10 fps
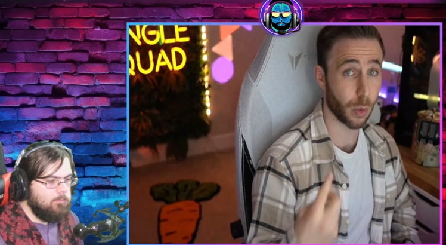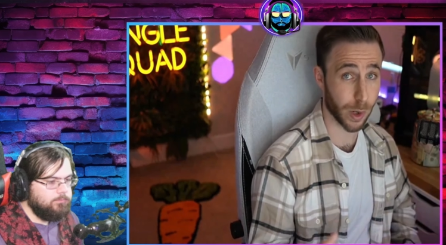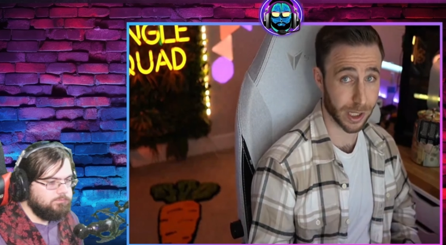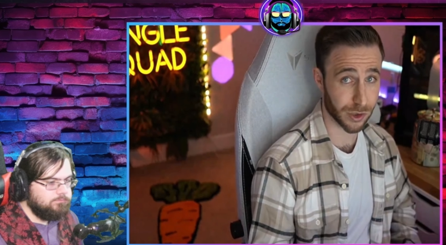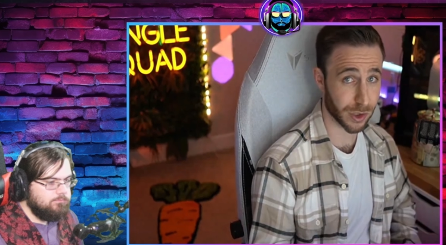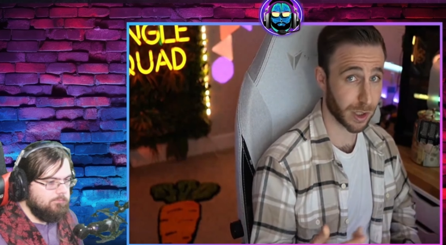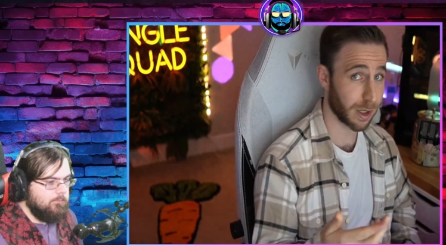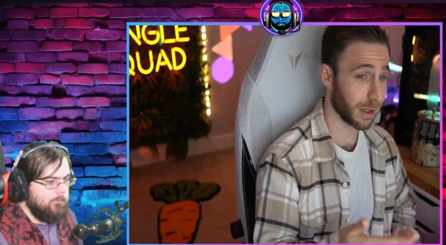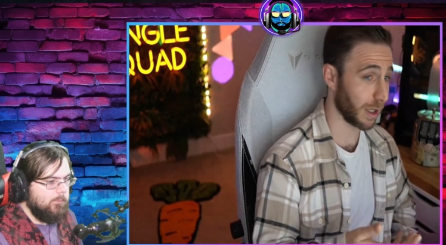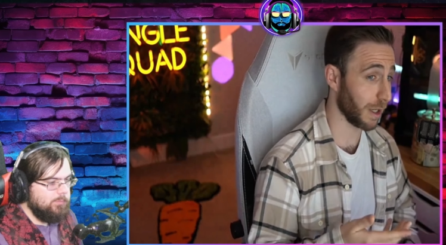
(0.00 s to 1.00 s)
Speaker 1: which,
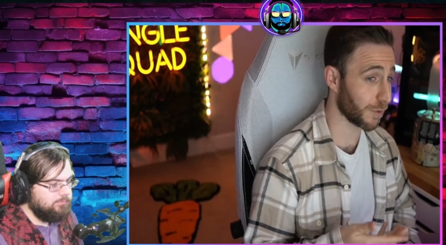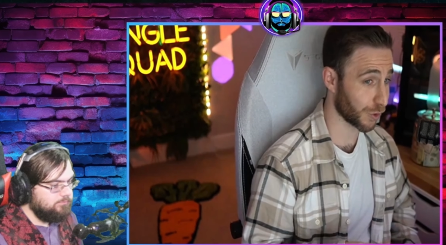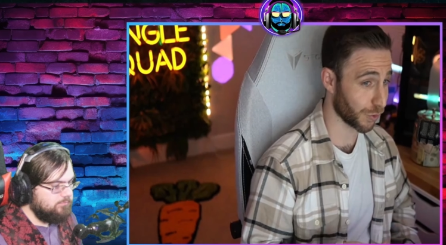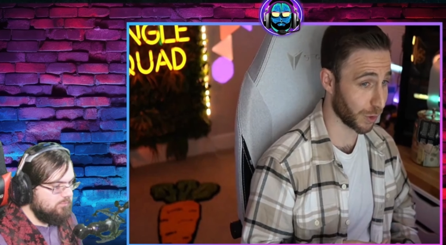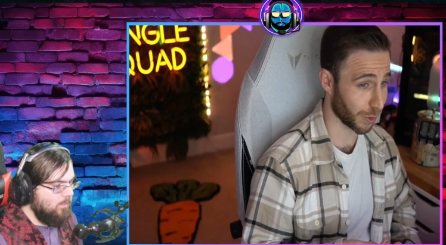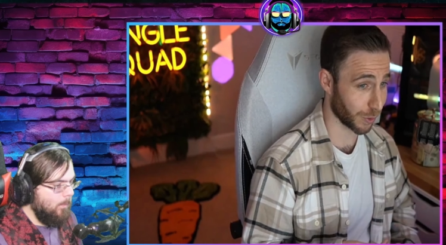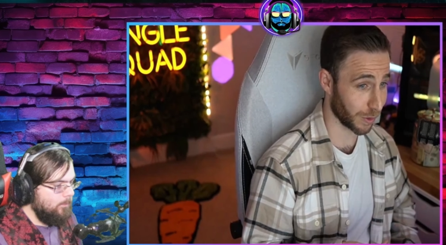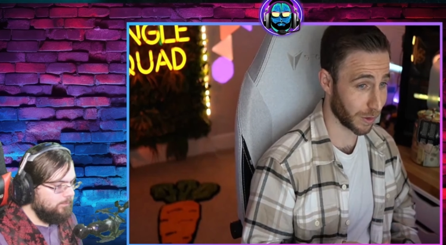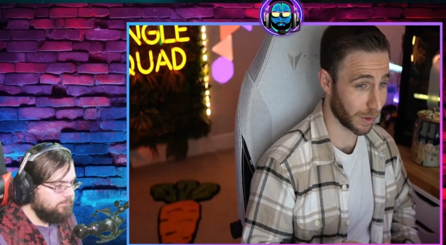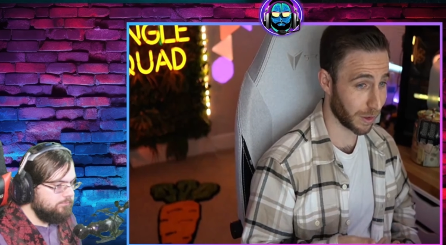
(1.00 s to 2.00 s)
if
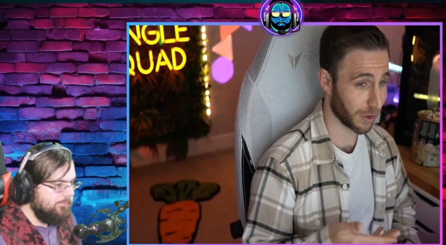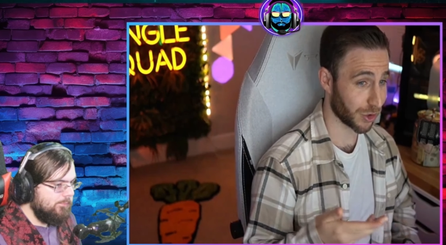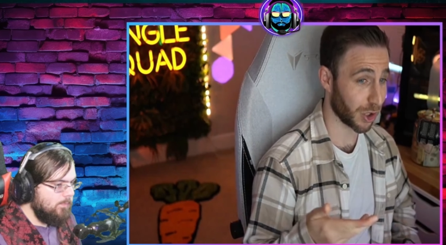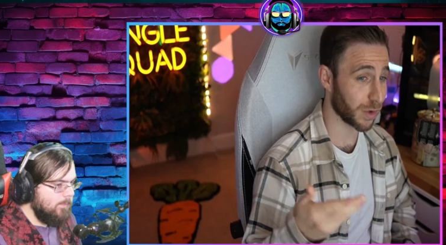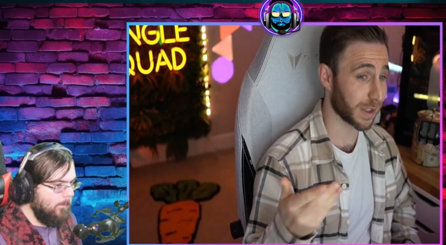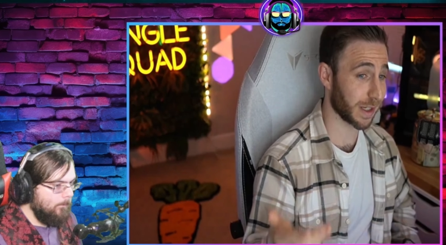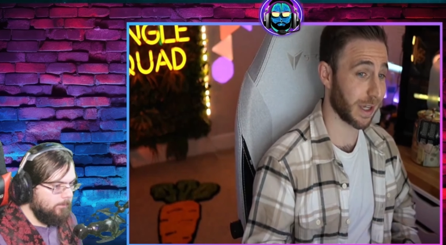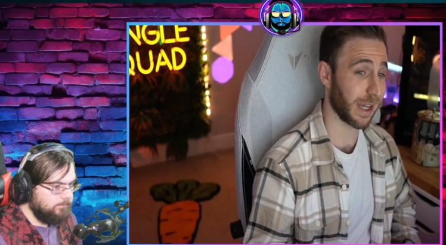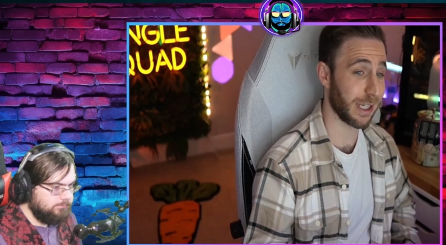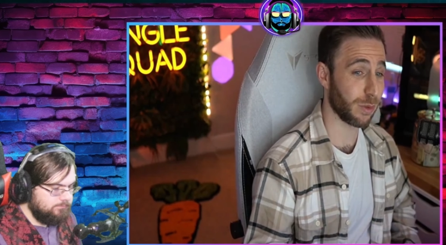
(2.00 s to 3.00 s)
true, shows that
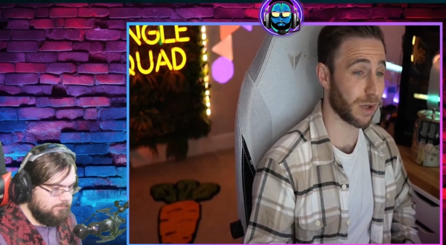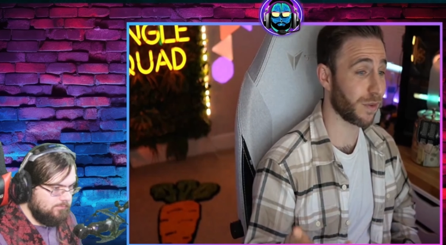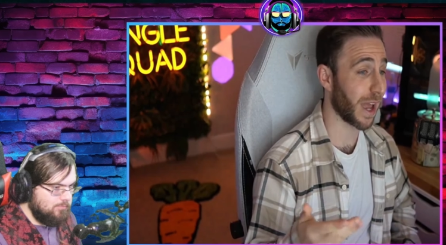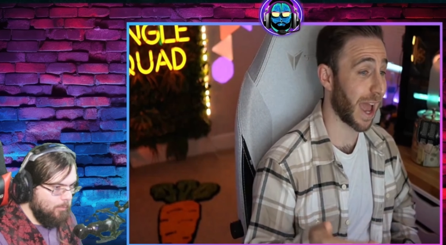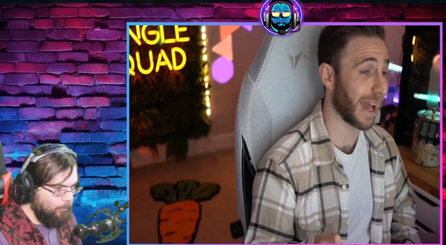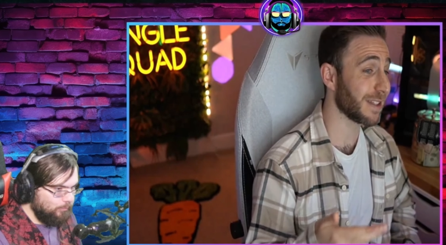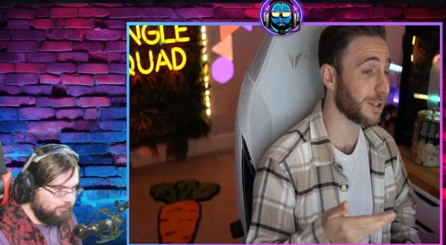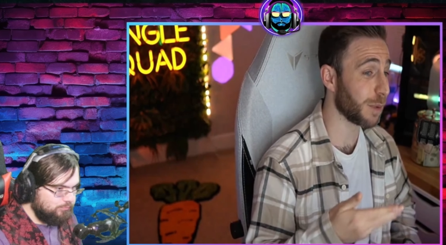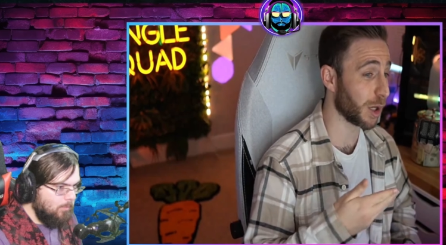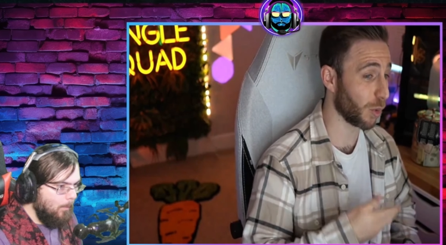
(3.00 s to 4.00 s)
Kenny would have had to
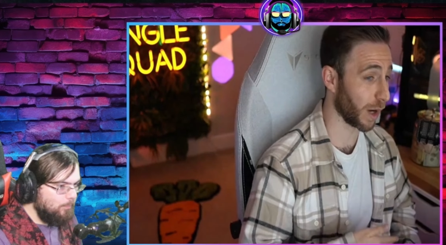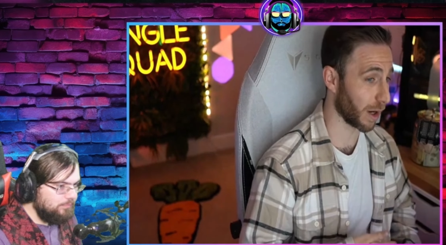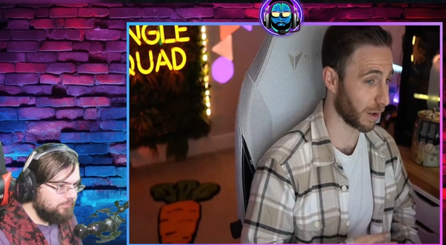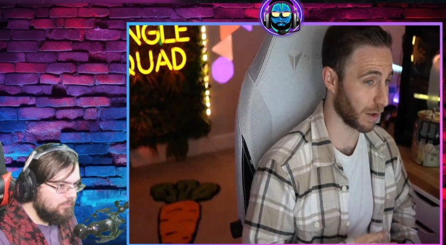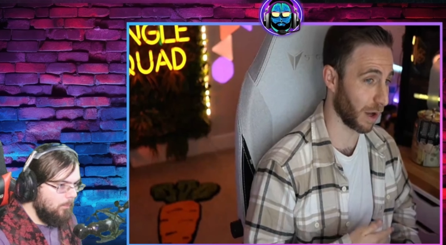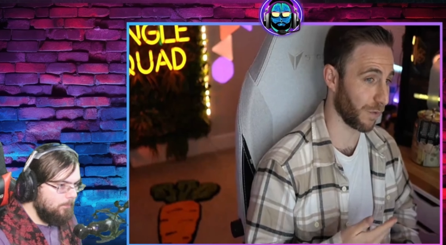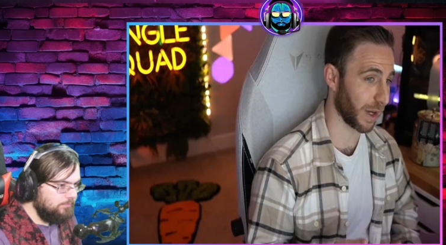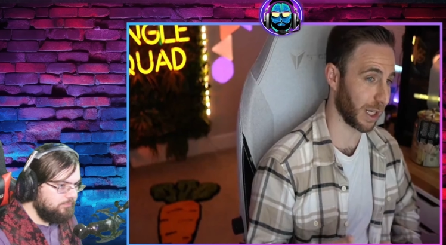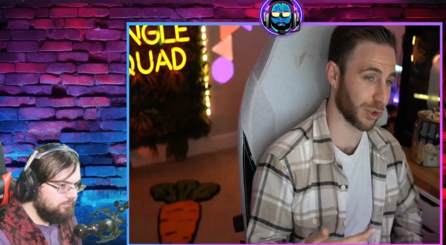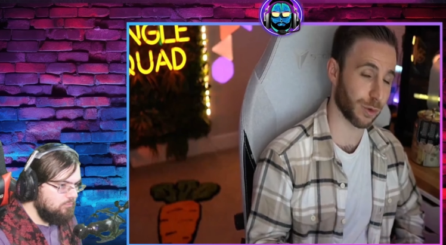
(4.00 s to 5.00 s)
have been aware of
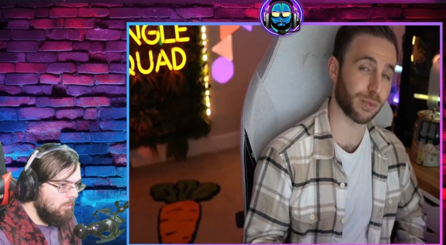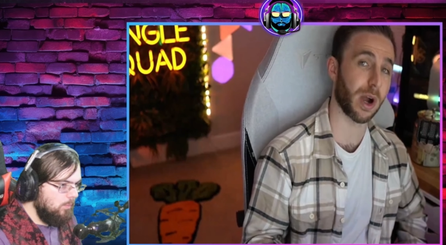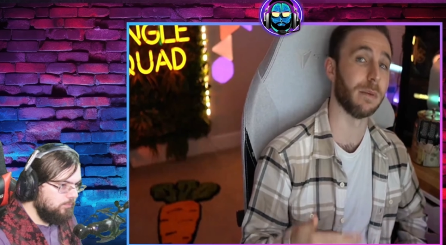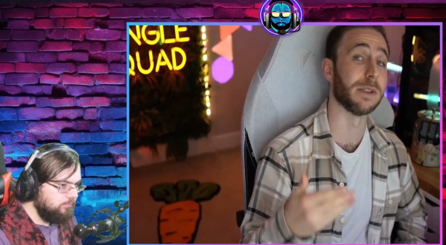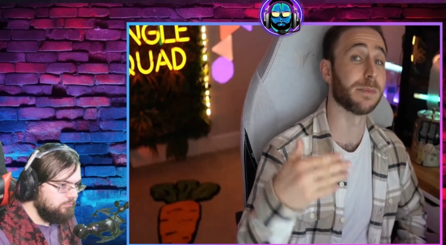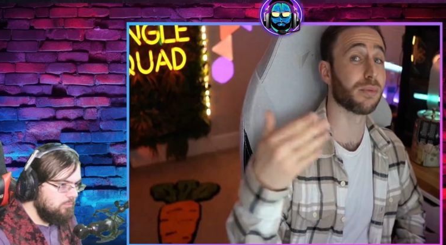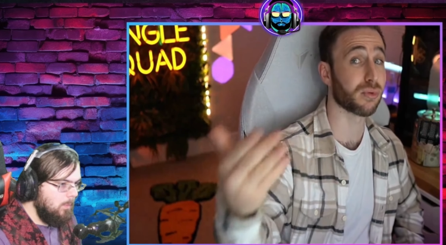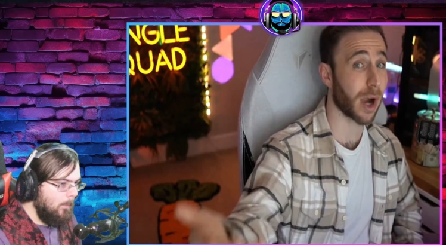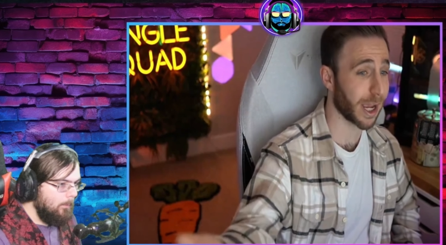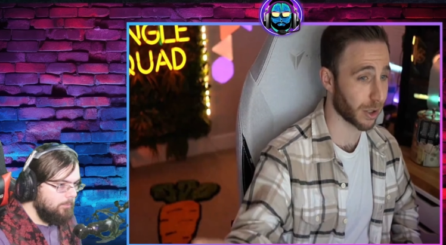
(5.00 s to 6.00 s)
financial problems
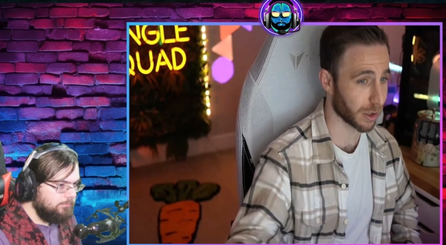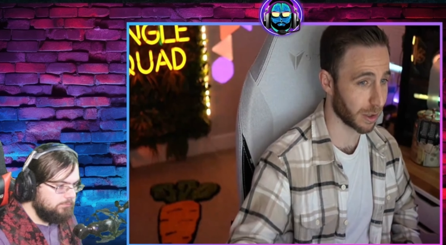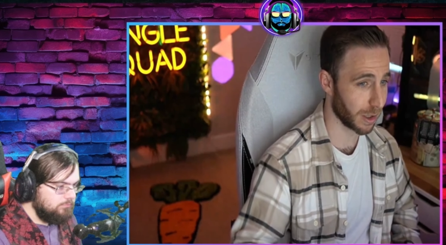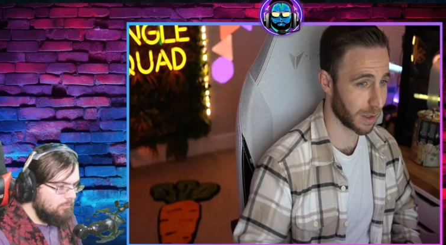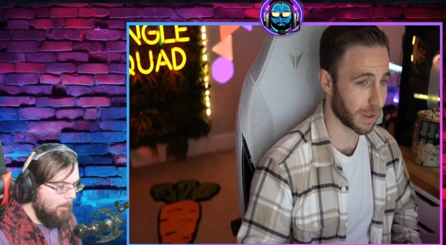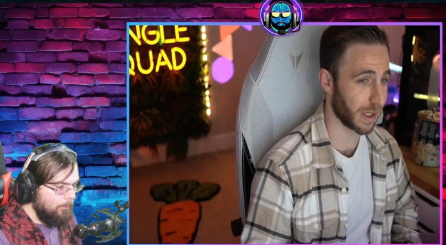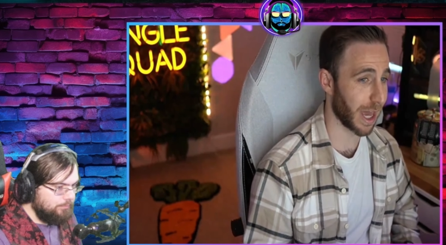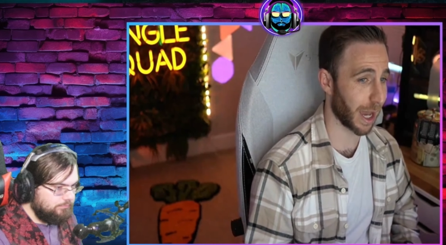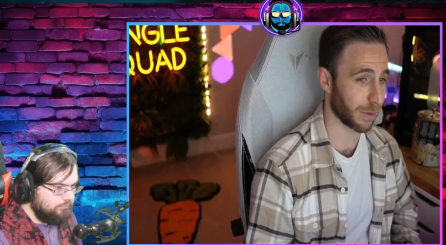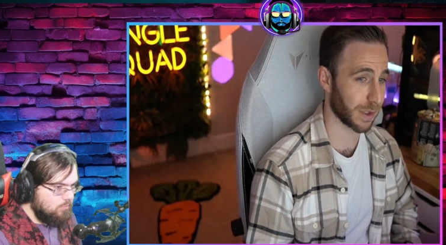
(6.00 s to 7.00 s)
prior to
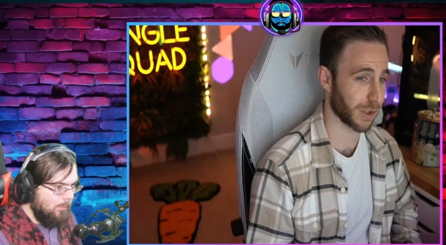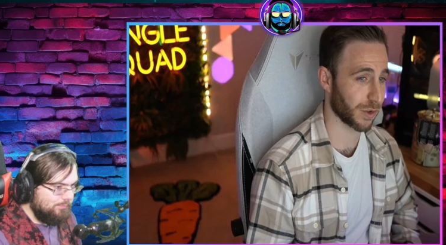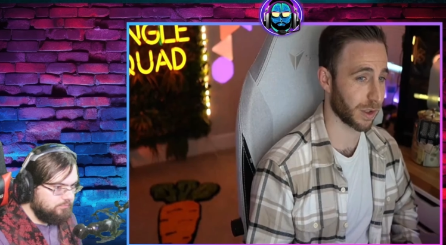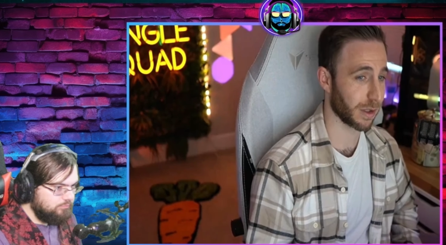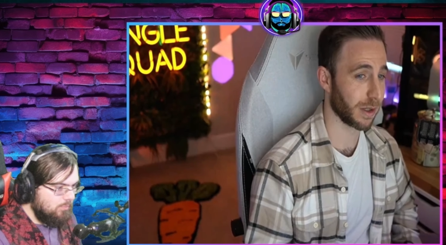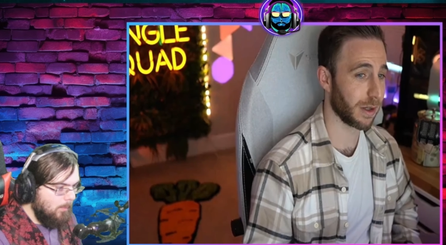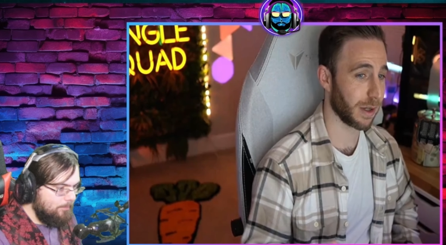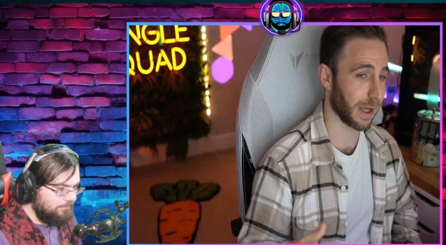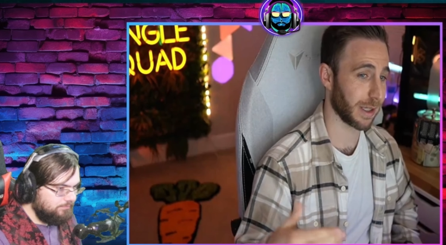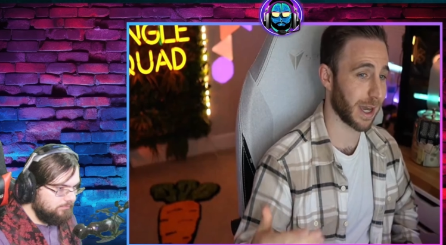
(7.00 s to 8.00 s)
the acquisition and